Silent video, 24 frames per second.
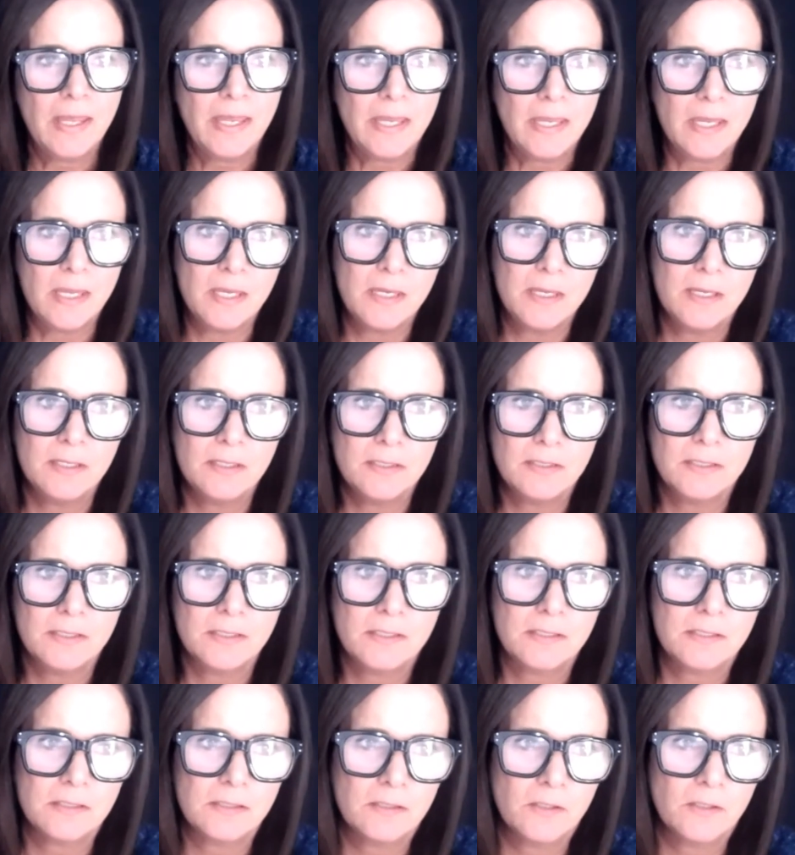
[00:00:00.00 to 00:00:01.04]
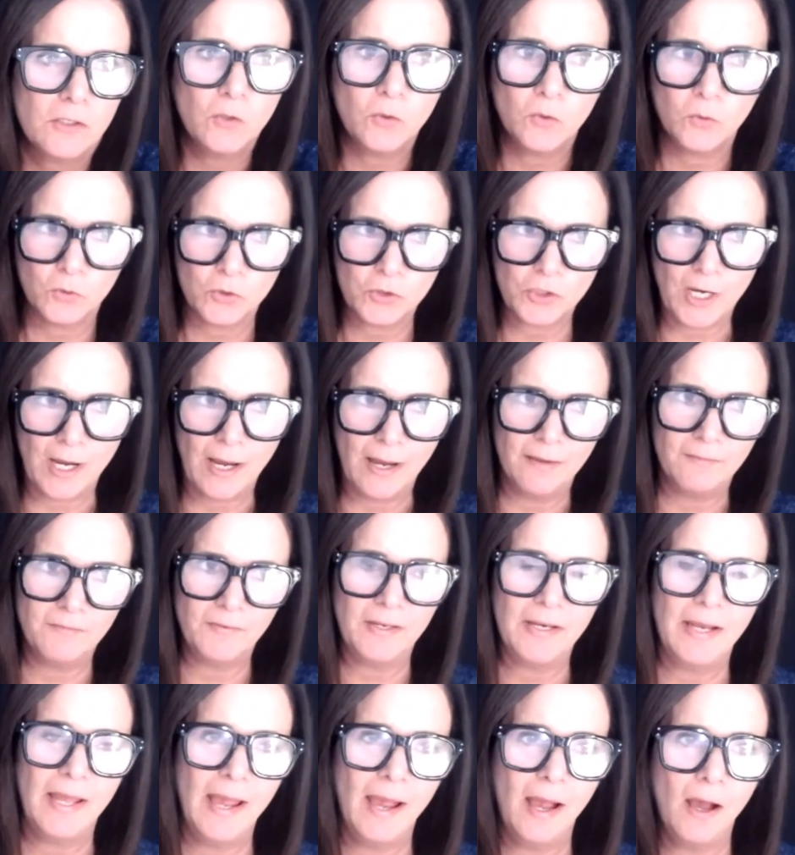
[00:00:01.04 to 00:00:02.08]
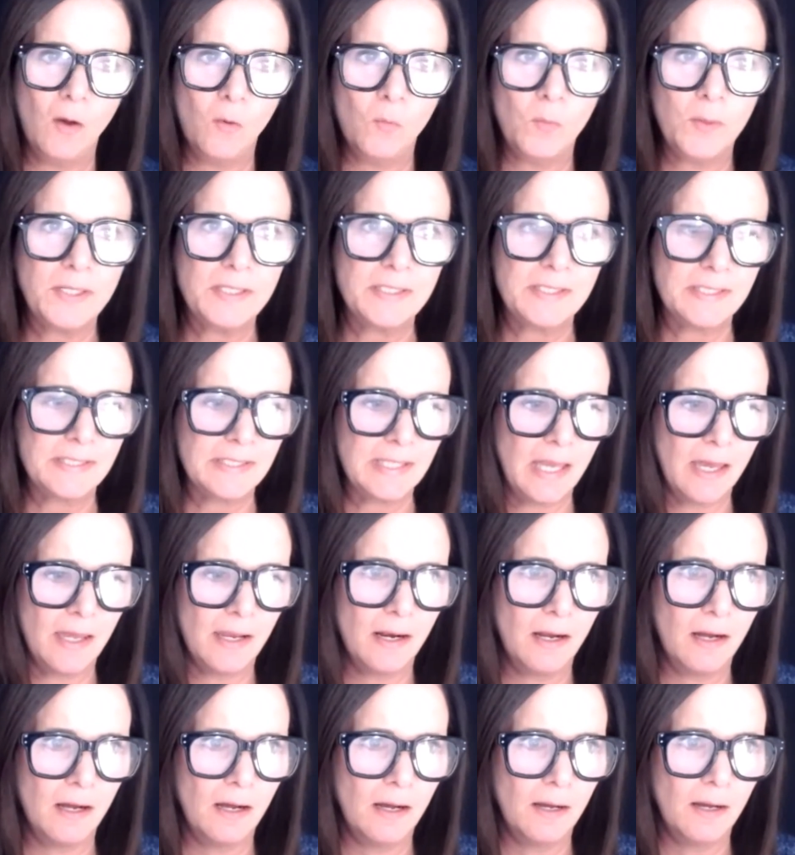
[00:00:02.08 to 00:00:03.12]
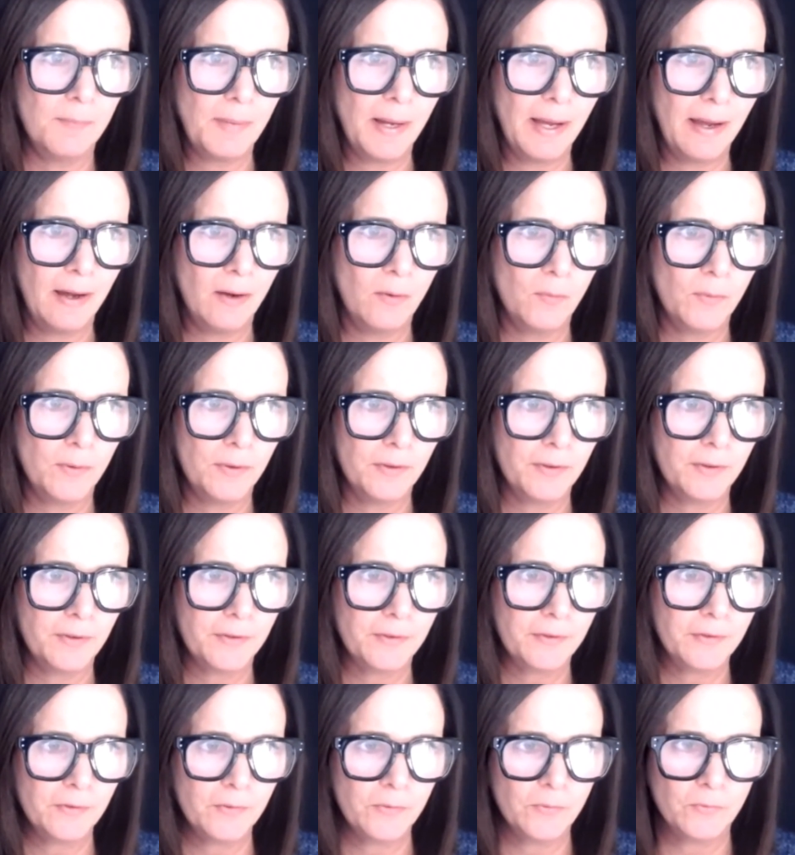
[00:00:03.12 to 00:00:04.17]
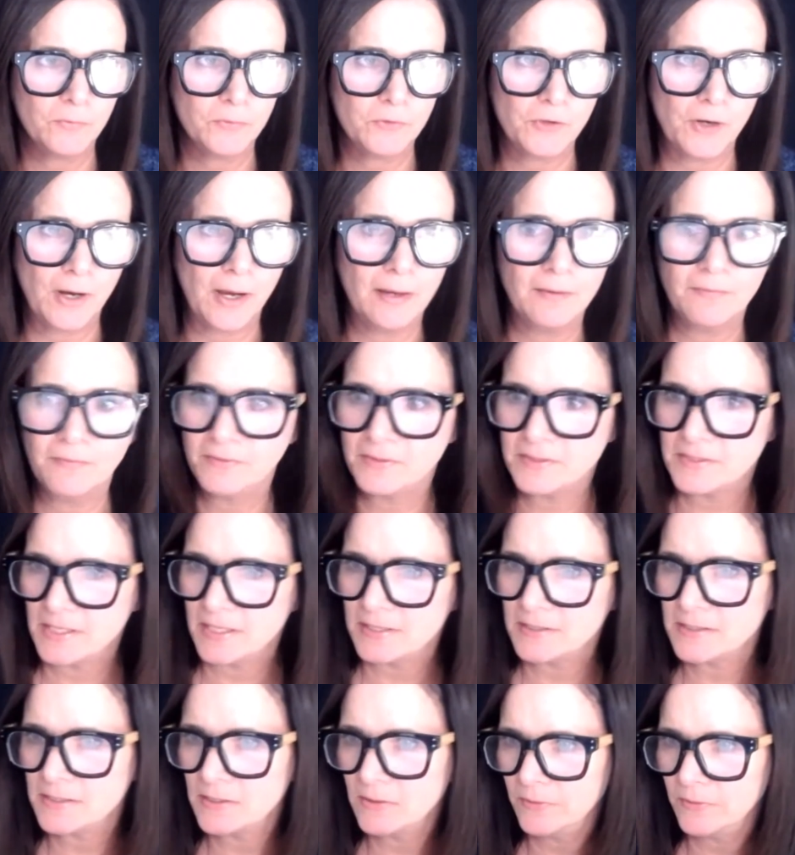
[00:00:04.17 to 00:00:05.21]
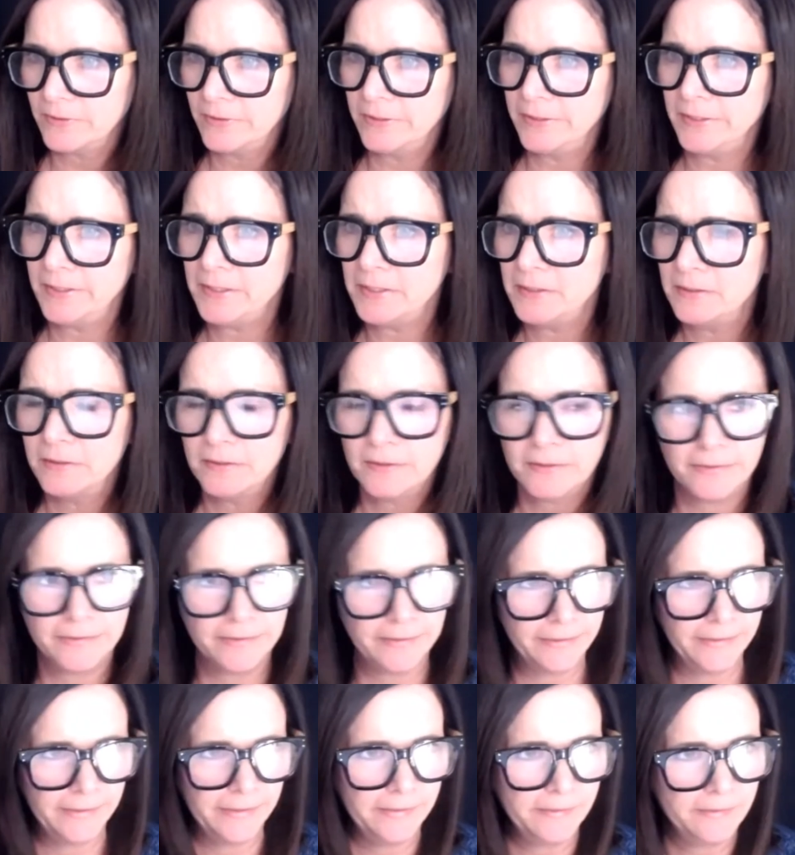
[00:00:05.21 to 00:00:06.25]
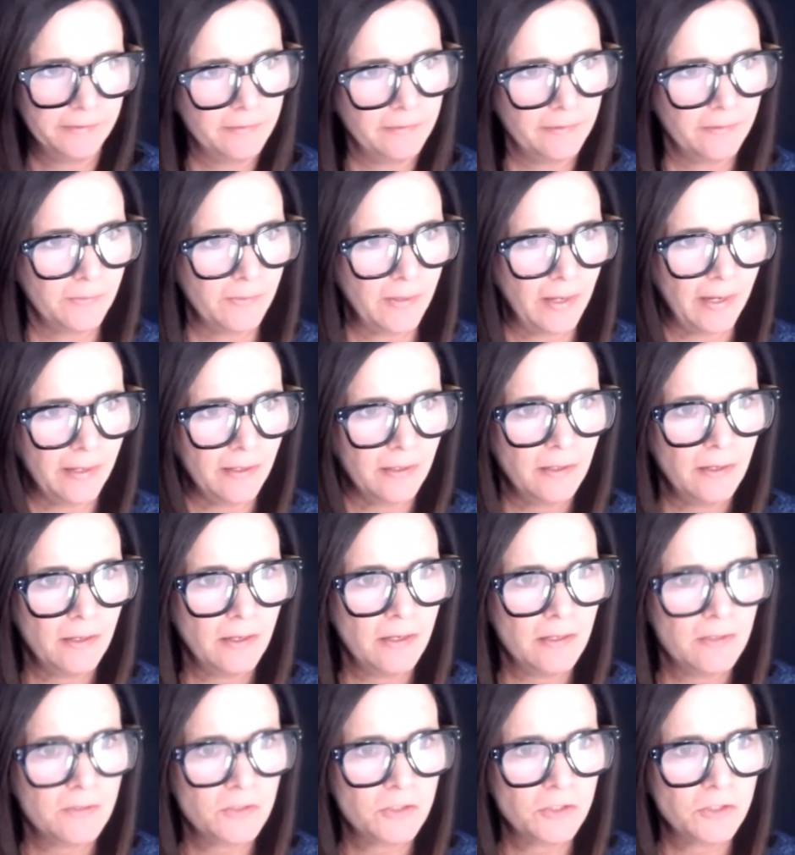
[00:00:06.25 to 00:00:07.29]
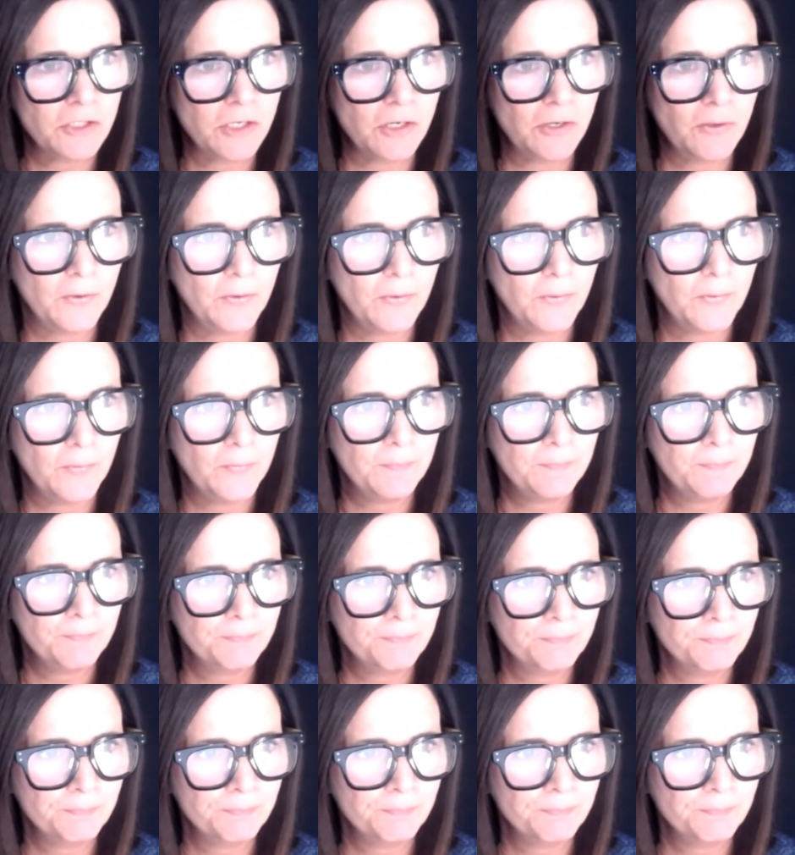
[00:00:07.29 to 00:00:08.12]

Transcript: is Google Drive and how we set up our Google Drive. Does that sound good? Good. Okay. So